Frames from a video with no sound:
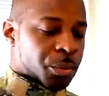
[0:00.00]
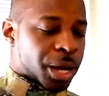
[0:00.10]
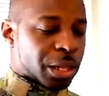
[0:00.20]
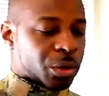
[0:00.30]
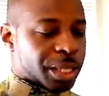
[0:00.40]

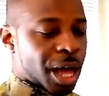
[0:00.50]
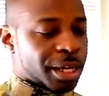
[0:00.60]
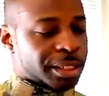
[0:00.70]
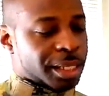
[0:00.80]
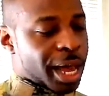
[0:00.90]
When I look
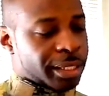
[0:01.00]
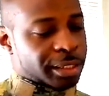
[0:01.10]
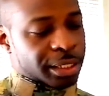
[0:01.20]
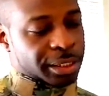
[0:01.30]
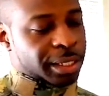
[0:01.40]
down at sights,
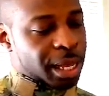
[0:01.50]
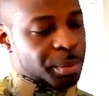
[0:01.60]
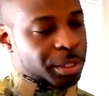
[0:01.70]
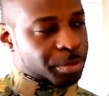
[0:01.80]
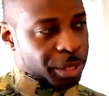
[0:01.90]
this
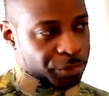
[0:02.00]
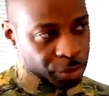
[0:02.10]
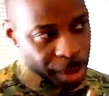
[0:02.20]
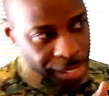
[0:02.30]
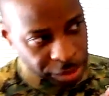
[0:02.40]
inhibits me
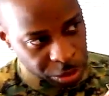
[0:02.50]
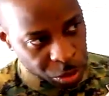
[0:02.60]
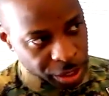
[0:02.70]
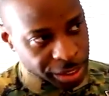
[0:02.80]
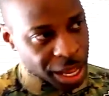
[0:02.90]
from actually
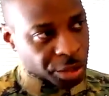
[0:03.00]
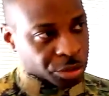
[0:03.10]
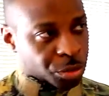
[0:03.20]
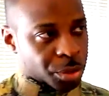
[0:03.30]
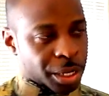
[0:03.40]
looking down,
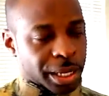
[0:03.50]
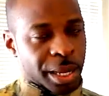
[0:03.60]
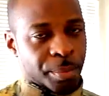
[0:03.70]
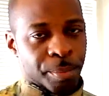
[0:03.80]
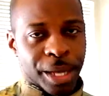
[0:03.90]
so
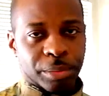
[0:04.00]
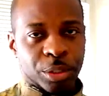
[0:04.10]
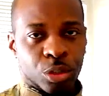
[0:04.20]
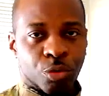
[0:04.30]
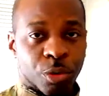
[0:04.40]
it makes
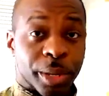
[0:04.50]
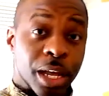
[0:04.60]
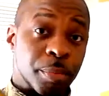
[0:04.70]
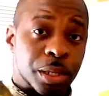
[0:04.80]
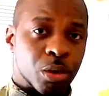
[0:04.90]
me shoot from the
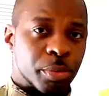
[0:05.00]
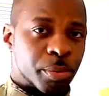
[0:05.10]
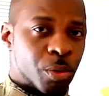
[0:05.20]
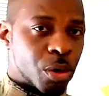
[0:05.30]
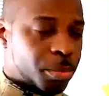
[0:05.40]
hip a little
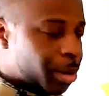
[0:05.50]
bit more.